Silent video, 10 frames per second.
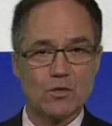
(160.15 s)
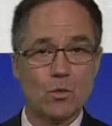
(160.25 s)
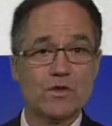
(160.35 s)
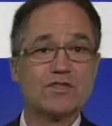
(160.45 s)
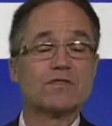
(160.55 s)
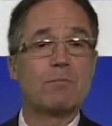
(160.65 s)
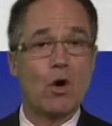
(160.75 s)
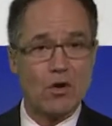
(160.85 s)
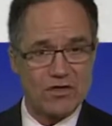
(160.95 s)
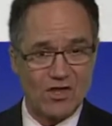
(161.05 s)
which is
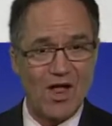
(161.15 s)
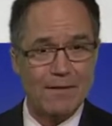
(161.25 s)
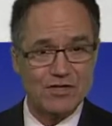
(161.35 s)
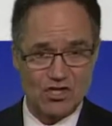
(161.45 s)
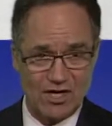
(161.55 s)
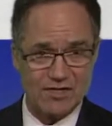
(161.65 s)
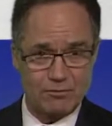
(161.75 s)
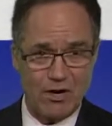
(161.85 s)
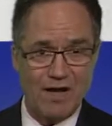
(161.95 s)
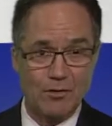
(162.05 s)
part of the climate change
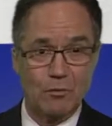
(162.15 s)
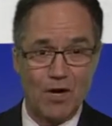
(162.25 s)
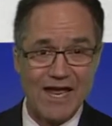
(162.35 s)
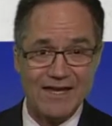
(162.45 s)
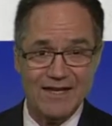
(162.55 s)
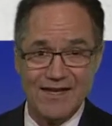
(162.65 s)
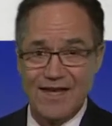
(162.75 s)
problem, right?